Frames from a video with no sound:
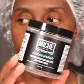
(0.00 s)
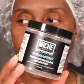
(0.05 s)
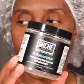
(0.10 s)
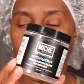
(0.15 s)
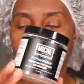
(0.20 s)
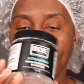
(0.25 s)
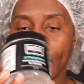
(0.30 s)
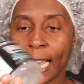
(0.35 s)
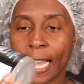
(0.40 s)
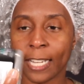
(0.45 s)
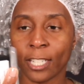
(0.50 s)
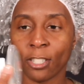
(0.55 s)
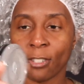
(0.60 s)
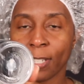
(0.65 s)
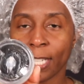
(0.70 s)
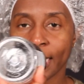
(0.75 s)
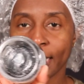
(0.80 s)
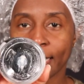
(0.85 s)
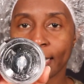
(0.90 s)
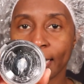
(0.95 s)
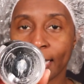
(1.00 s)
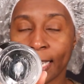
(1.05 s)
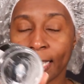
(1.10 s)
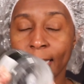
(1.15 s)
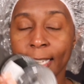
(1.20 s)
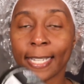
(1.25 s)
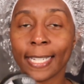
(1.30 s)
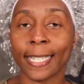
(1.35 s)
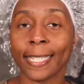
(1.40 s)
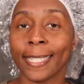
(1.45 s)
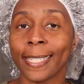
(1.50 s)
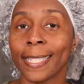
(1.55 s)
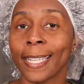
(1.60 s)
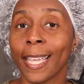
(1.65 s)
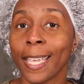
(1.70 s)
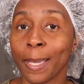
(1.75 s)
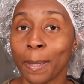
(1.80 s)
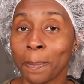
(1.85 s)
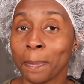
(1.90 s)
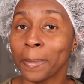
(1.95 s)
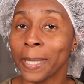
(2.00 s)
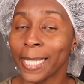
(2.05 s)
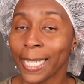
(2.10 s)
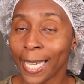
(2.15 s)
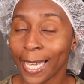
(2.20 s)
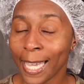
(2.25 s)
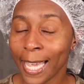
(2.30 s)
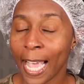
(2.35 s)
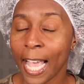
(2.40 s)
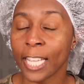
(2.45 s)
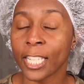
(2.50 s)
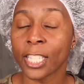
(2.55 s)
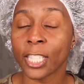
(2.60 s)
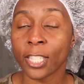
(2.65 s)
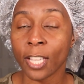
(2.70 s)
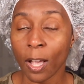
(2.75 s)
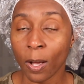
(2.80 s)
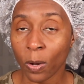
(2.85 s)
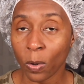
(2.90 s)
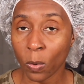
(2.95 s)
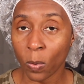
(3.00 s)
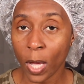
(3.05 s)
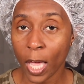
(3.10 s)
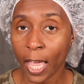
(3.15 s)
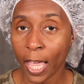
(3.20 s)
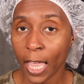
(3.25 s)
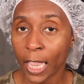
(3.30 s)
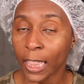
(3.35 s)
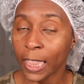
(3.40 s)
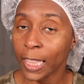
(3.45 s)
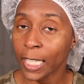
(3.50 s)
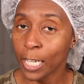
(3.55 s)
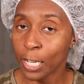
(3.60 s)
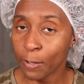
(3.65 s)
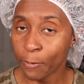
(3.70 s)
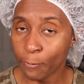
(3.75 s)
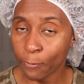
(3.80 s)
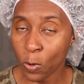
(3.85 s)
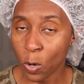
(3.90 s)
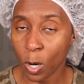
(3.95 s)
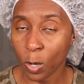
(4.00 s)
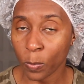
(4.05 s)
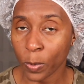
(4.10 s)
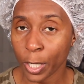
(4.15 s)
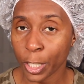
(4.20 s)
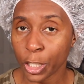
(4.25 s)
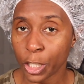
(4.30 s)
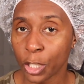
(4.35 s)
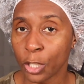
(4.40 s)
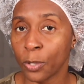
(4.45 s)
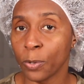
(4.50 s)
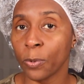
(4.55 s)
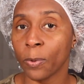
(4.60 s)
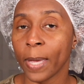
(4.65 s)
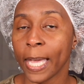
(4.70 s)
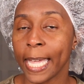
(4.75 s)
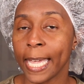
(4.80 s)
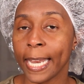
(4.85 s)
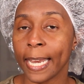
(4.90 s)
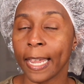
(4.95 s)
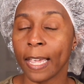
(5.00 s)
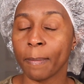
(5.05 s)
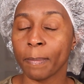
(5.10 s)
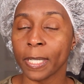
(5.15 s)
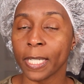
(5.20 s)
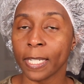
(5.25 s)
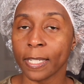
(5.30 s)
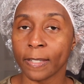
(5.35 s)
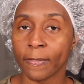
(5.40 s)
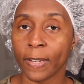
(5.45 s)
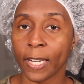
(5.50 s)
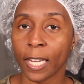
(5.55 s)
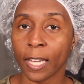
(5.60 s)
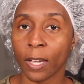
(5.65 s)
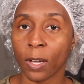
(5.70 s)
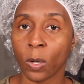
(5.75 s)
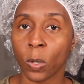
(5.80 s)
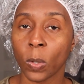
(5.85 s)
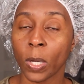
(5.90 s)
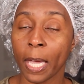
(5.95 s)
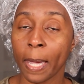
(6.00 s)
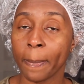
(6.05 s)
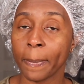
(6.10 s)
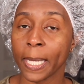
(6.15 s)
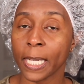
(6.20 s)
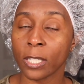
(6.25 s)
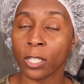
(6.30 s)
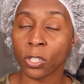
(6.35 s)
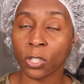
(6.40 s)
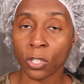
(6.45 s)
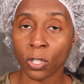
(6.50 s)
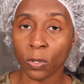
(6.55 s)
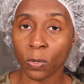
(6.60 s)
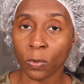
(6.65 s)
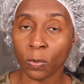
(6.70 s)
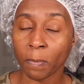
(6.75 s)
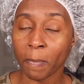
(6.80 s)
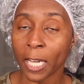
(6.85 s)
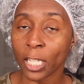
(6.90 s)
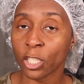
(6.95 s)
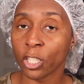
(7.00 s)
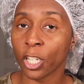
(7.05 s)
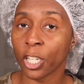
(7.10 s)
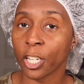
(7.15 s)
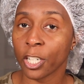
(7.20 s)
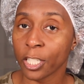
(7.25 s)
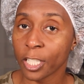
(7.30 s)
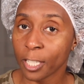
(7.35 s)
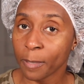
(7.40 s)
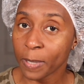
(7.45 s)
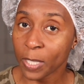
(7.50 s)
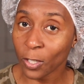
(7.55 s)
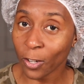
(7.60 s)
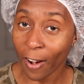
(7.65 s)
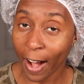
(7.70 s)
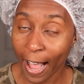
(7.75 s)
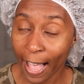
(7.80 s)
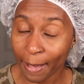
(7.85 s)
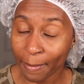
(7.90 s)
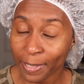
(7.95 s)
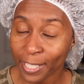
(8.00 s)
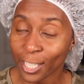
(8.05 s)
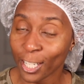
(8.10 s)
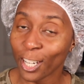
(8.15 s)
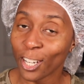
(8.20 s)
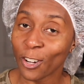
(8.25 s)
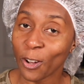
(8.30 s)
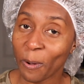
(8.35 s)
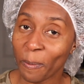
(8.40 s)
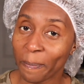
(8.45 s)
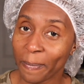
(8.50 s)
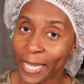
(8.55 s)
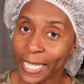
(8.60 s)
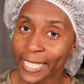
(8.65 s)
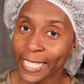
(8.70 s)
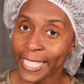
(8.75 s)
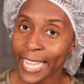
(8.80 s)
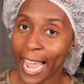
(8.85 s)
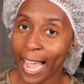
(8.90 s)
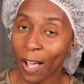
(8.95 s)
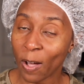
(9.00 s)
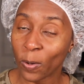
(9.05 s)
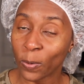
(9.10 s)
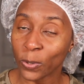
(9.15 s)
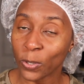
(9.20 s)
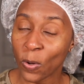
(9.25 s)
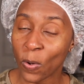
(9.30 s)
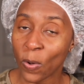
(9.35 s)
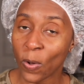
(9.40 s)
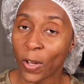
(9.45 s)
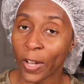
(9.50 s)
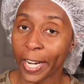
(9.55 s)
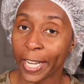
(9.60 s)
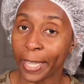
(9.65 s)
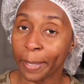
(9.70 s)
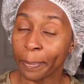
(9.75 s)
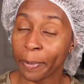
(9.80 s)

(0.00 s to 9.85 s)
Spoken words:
And as you can see, it is empty. So look forward to an empties video coming soon. Make sure you're subscribed so you don't miss out on the